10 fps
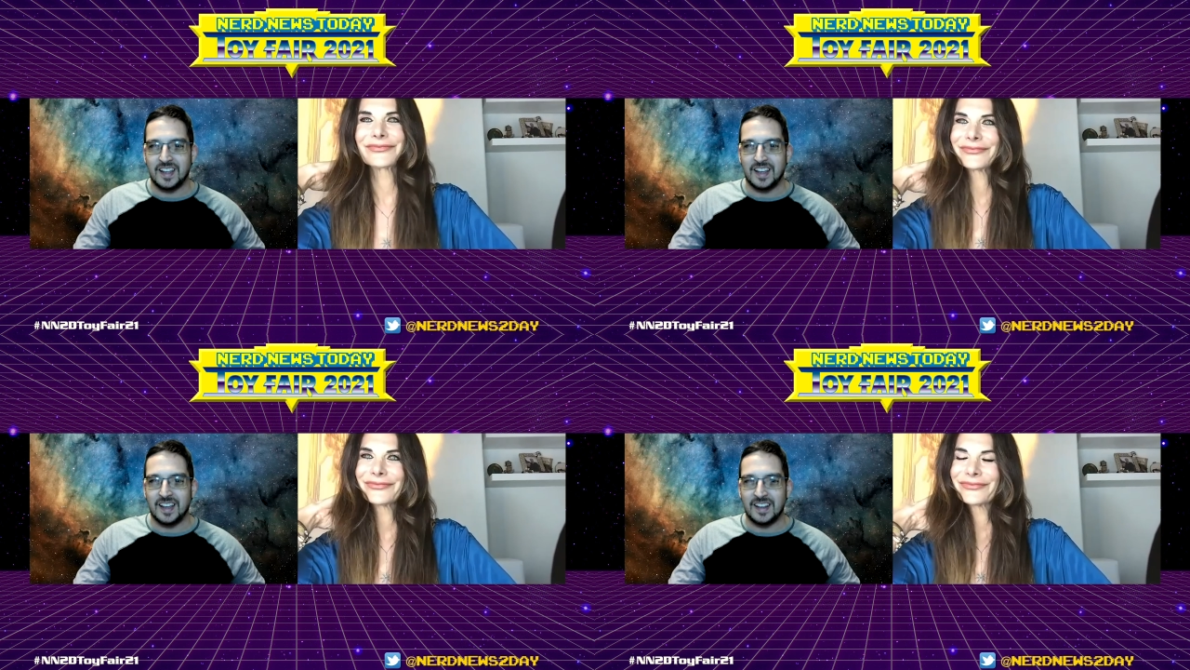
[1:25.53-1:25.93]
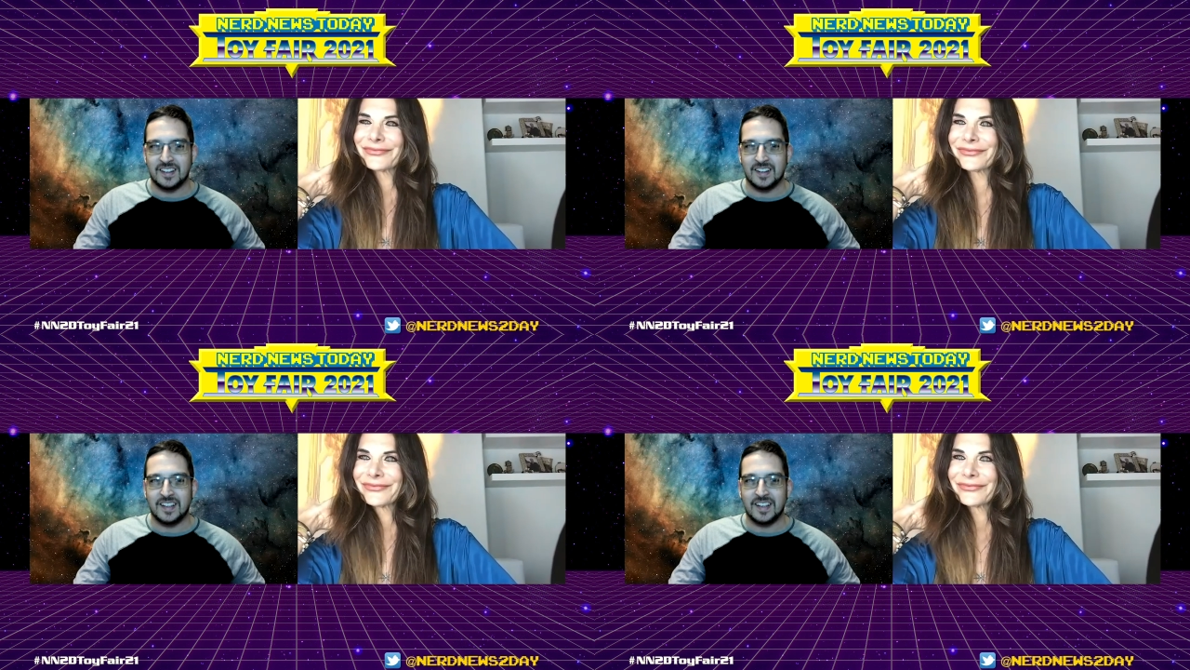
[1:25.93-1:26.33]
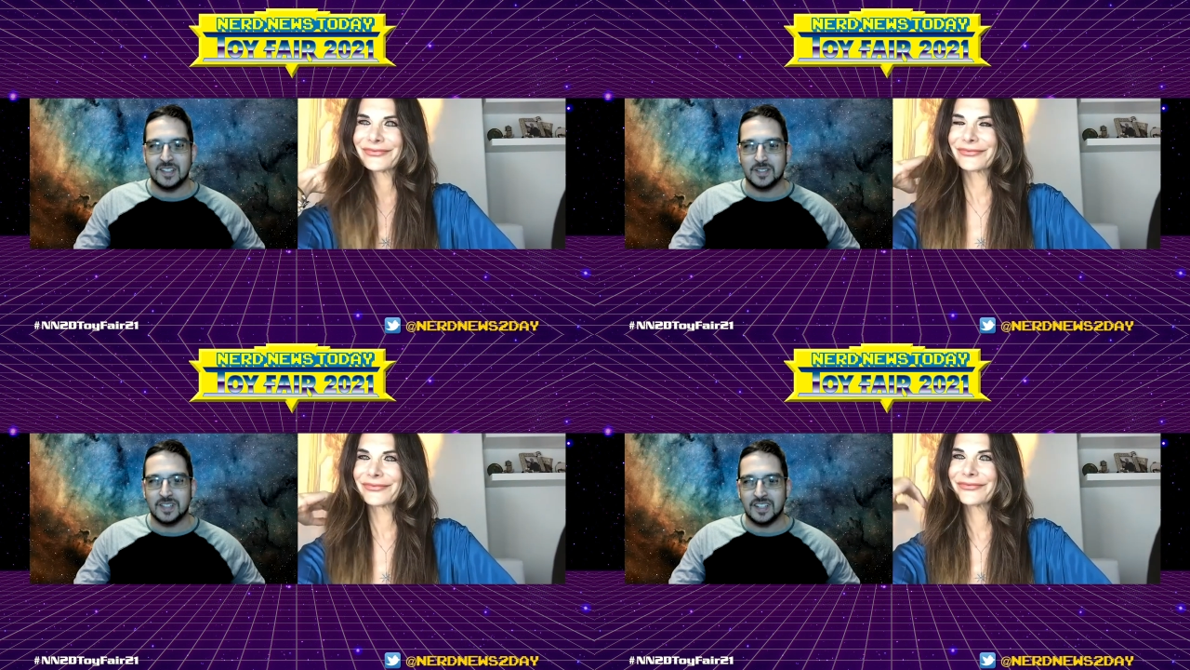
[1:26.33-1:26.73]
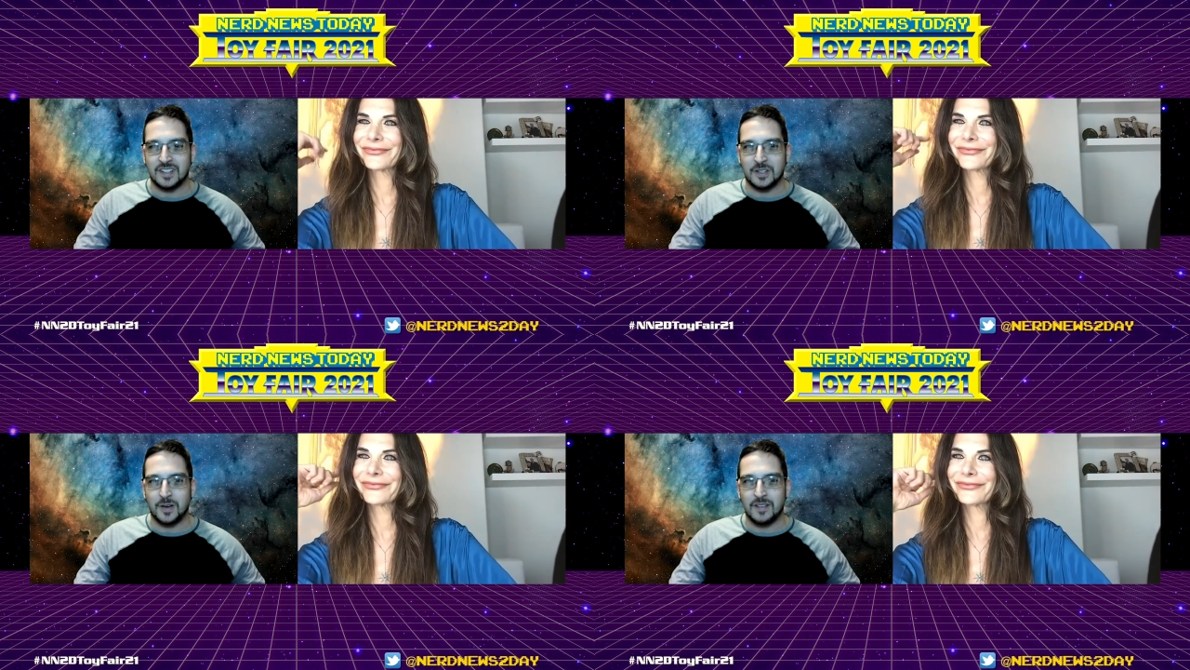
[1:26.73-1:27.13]
Speaker 1: And uh, yeah, Hilary,
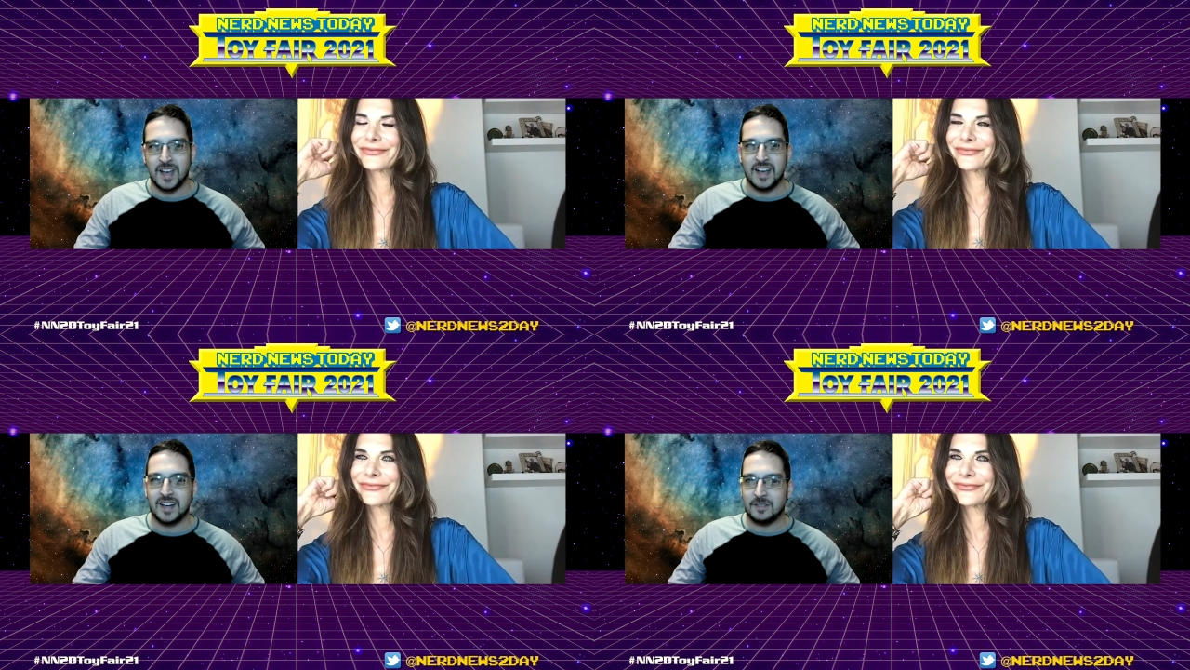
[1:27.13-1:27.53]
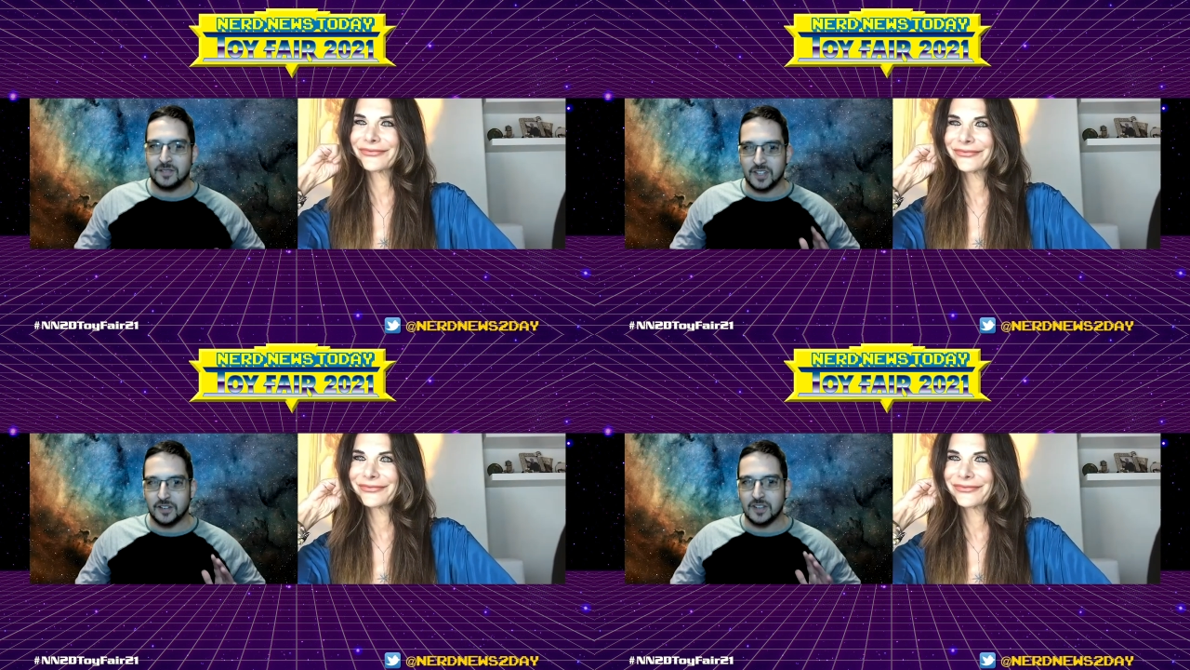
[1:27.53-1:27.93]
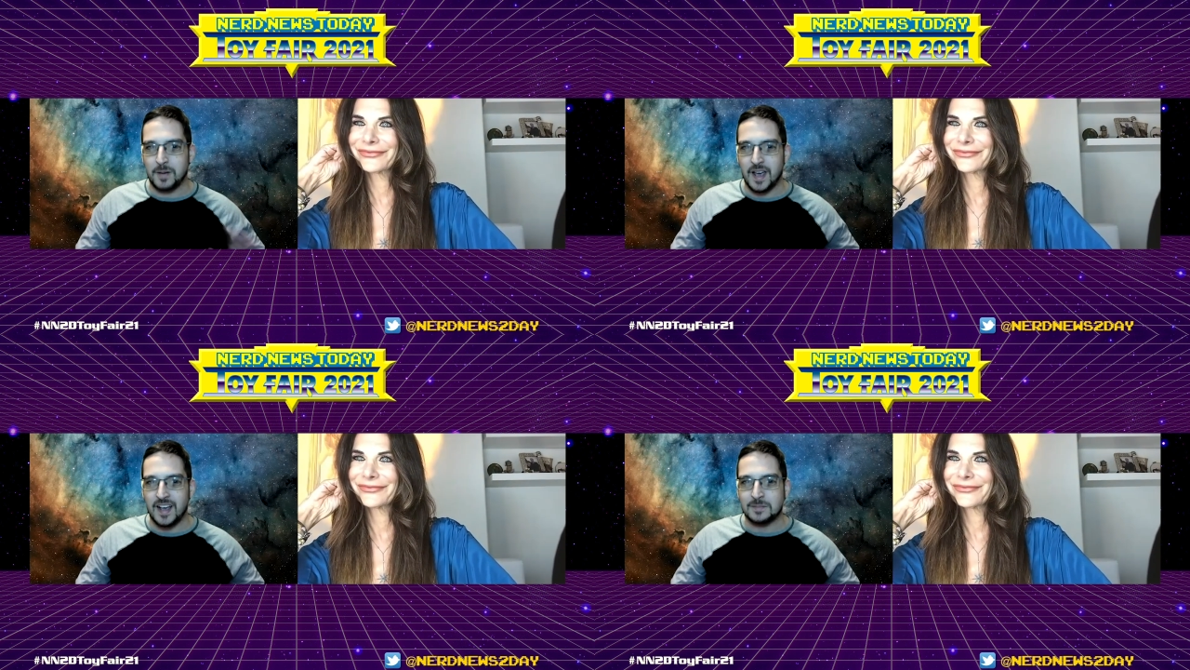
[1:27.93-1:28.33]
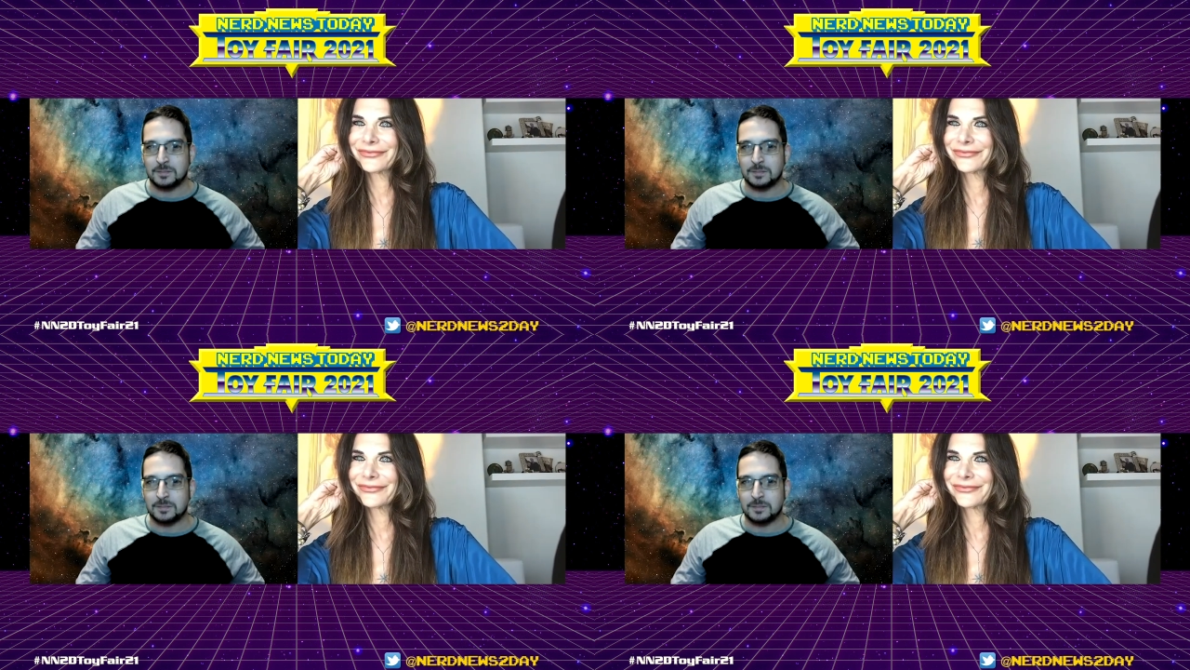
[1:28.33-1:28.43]
you have had a figure in the past,